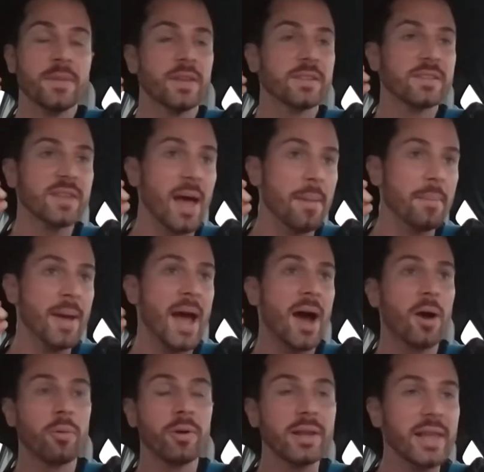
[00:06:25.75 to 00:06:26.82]

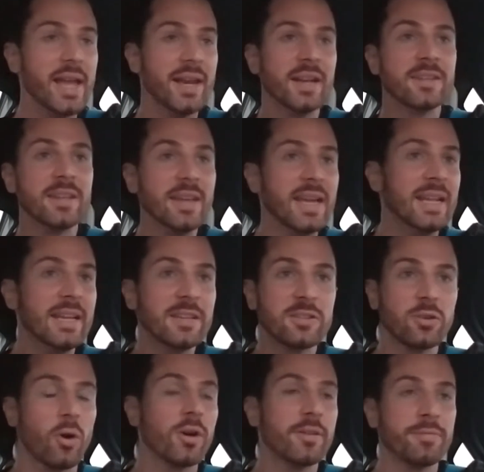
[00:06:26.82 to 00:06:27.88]
somehow related to any
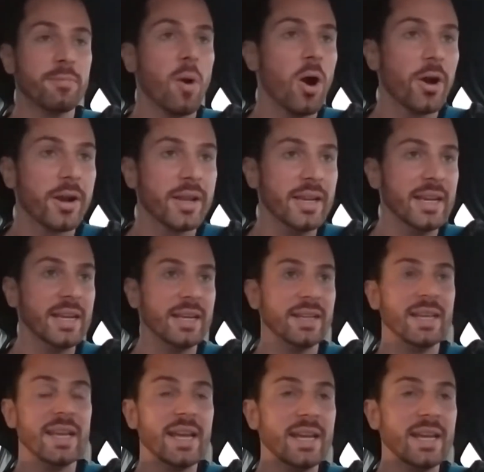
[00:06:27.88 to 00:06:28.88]
sort of marketing,